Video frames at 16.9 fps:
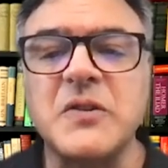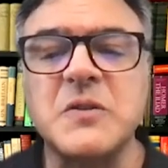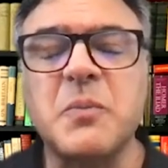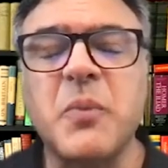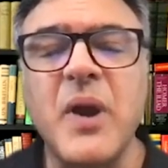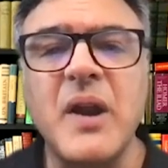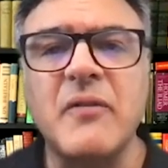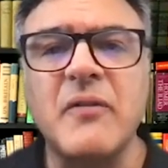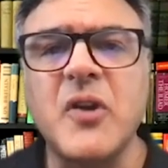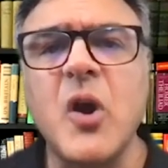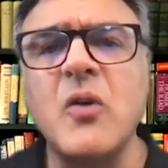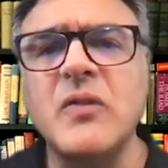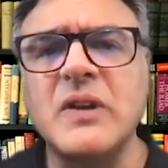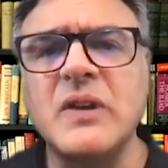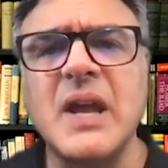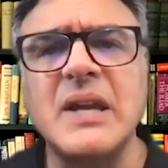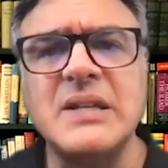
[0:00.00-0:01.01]
the spread of
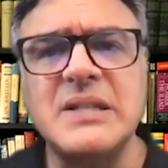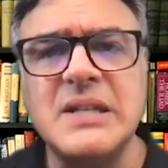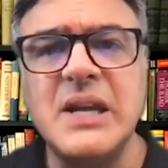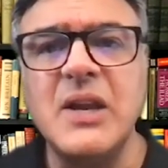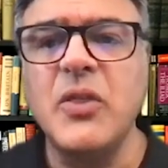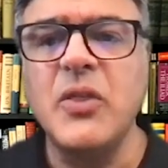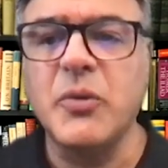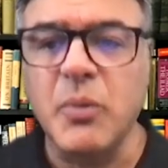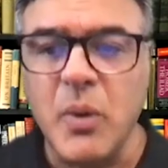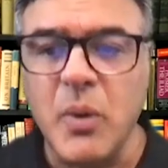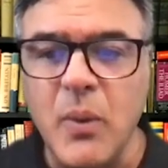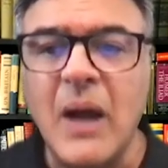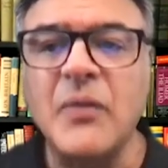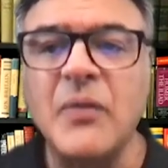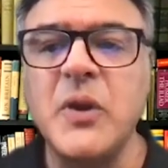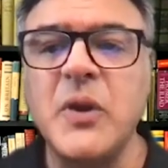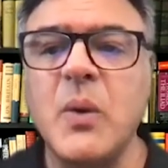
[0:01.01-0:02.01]
COVID-19
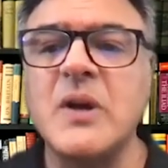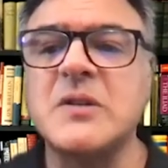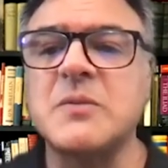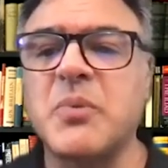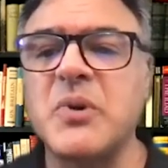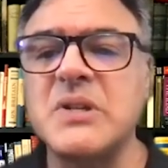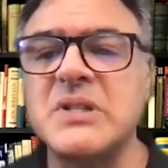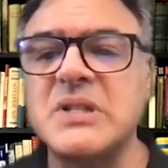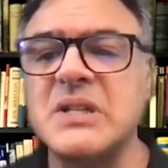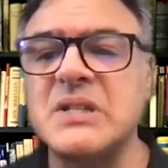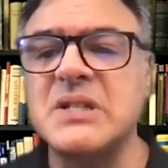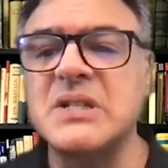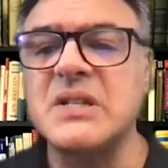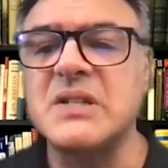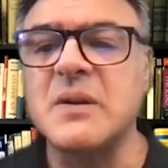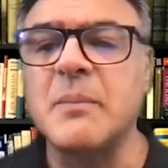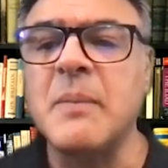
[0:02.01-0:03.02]
throughout the U.S. prison
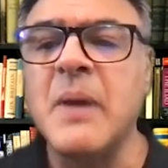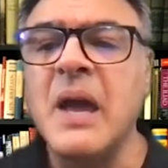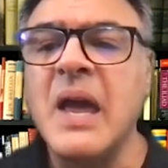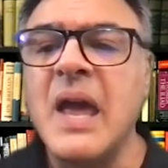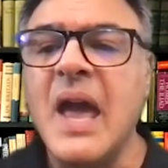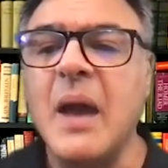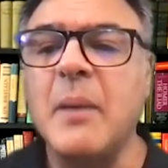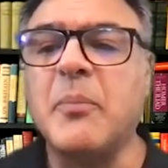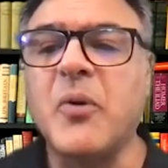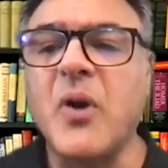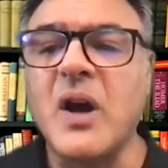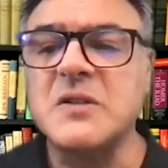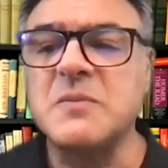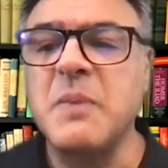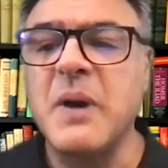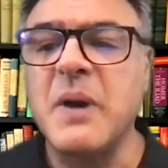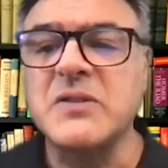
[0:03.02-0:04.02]
system and
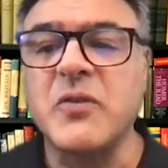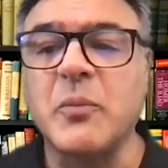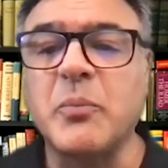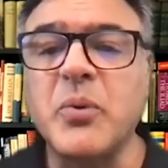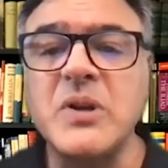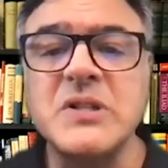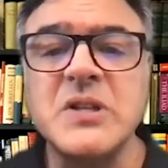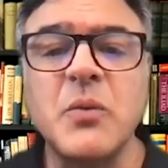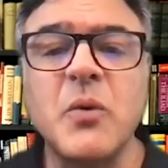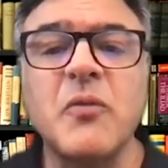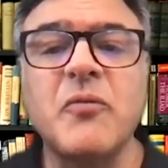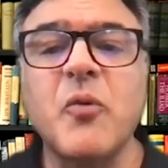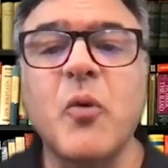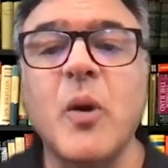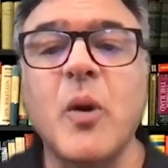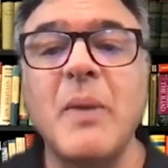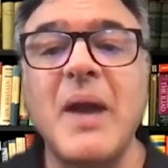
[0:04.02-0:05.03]
prospects for prison
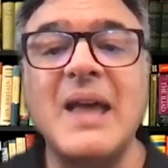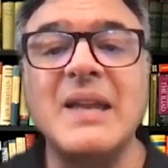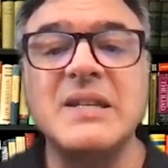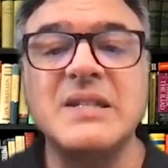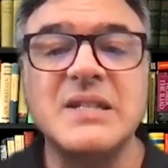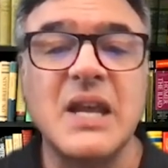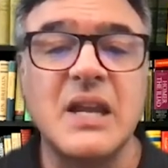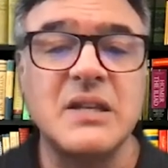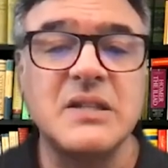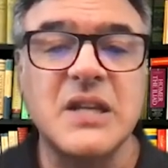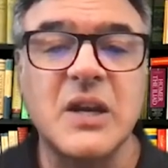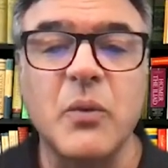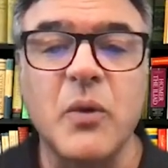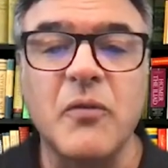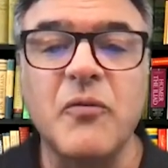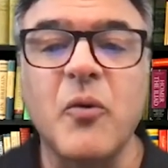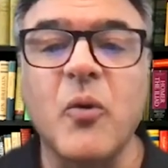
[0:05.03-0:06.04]
reform and
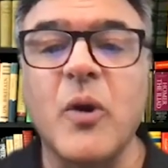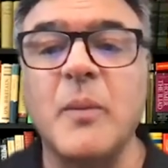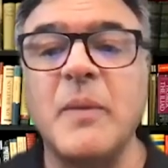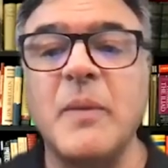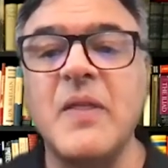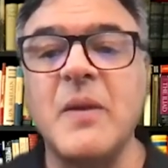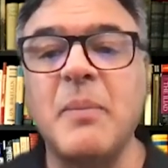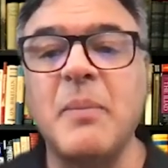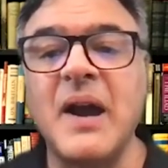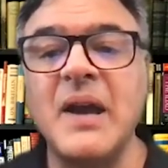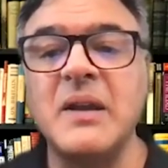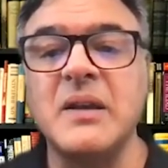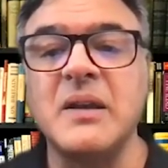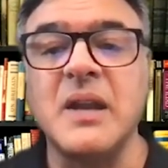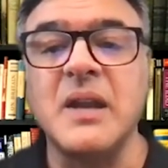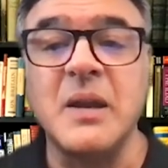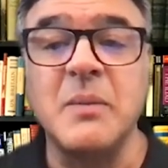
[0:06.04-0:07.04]
sentencing reform in the
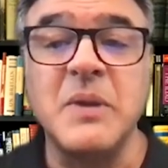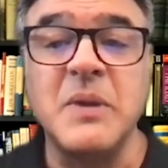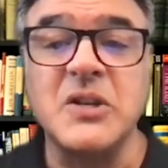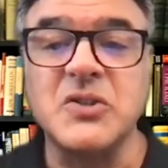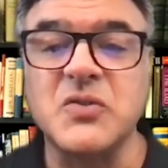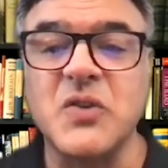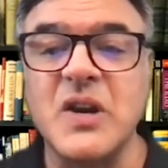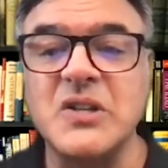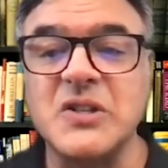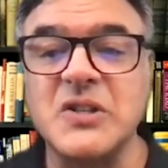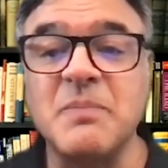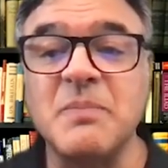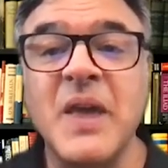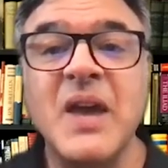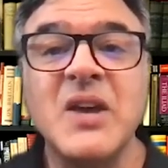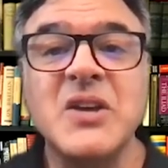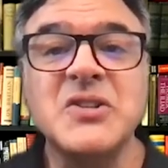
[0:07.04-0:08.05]
Biden administration.
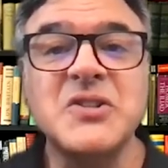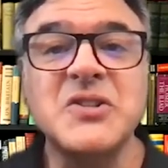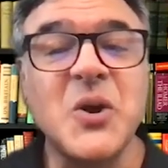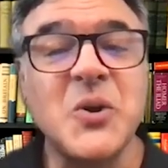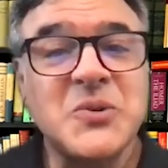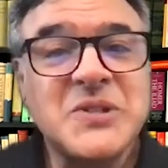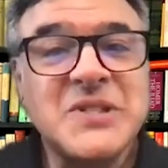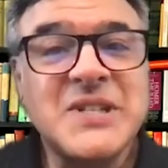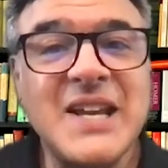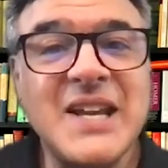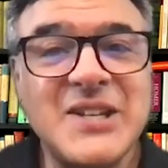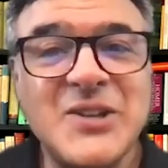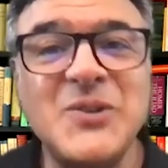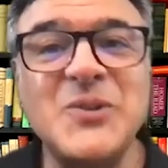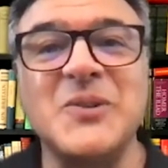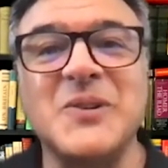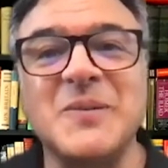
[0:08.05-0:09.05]
So stay
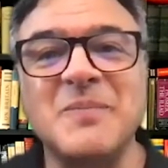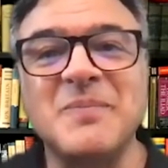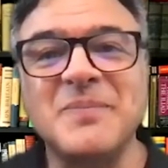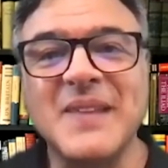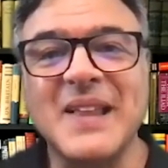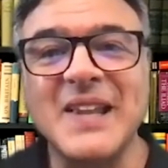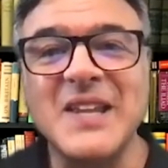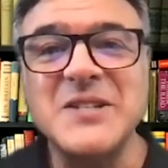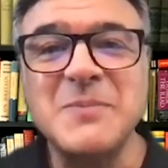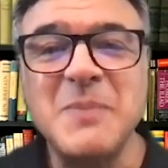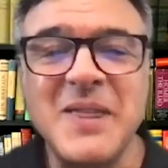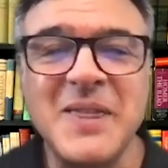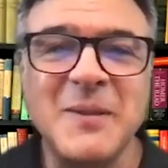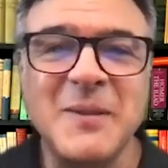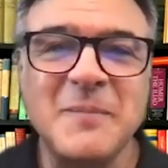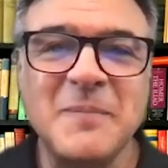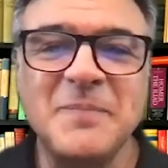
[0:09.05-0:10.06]
tuned. Elizabeth?